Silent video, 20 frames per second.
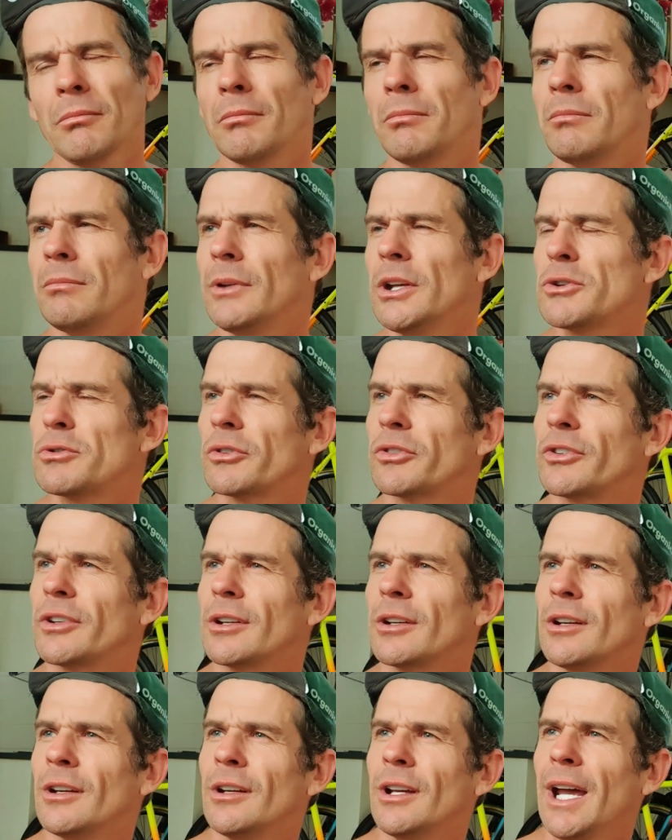
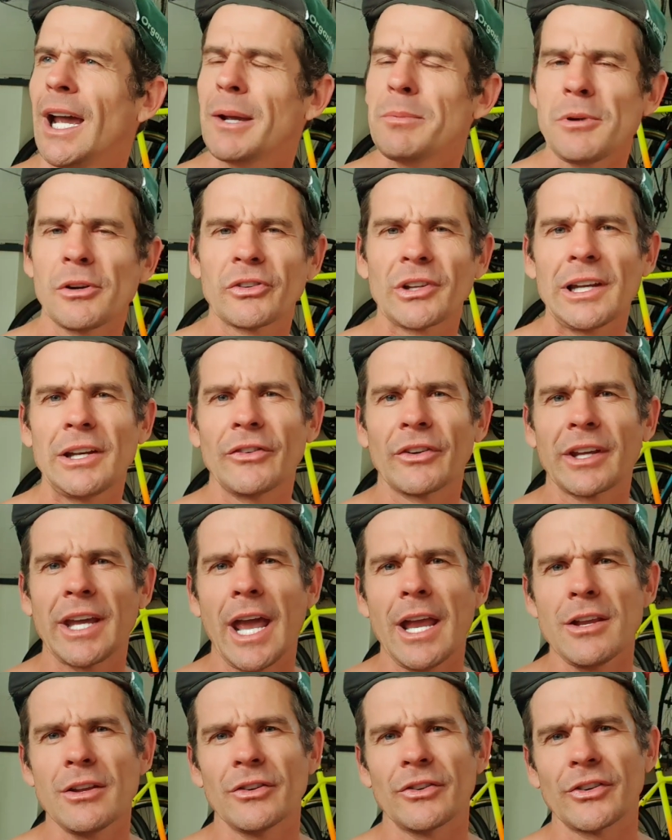Interesting. How come you're not as lean as the
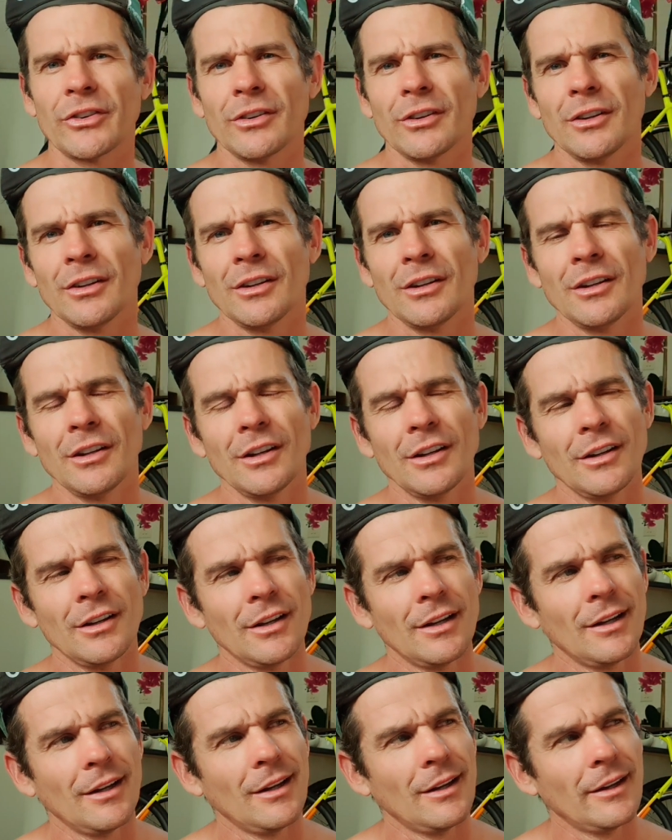Kenyans?
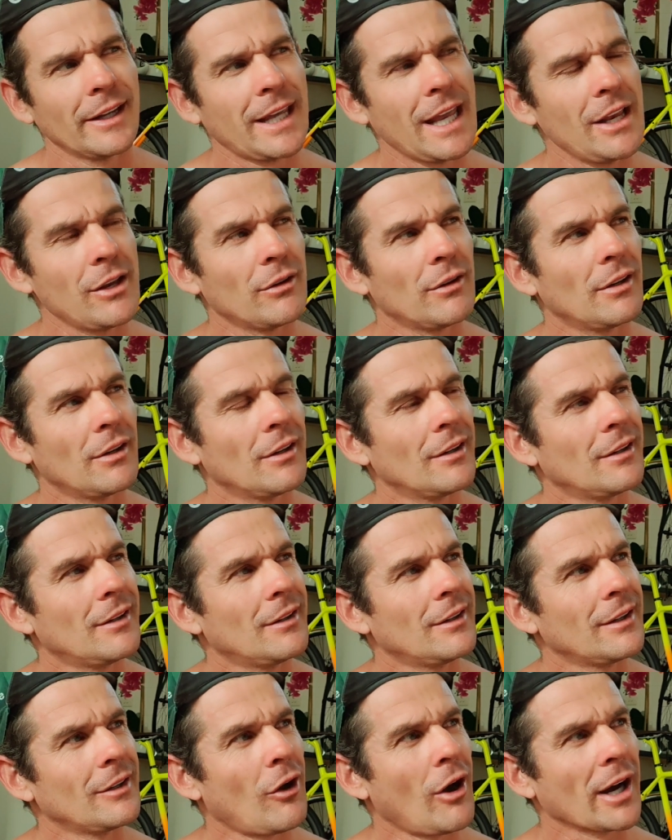The Kenyan
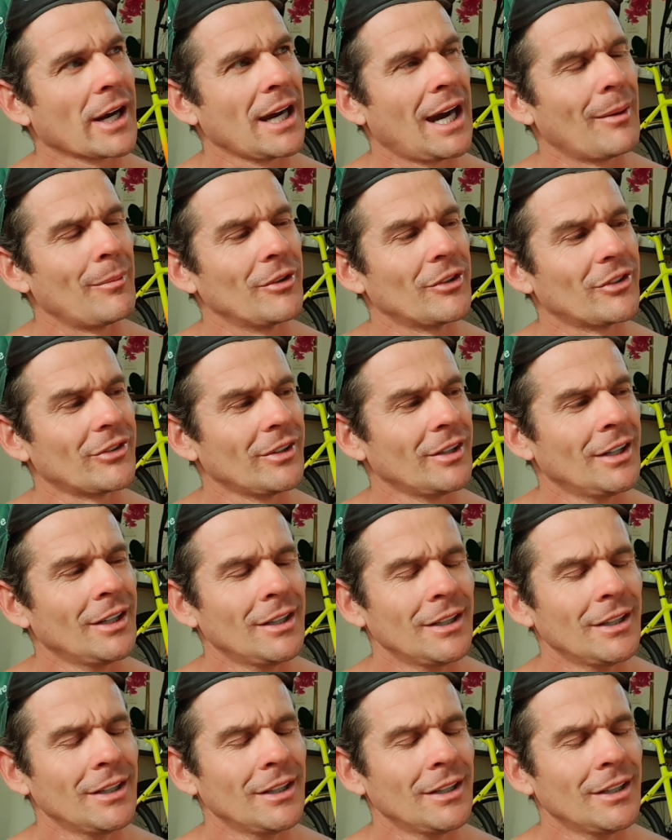high carbers.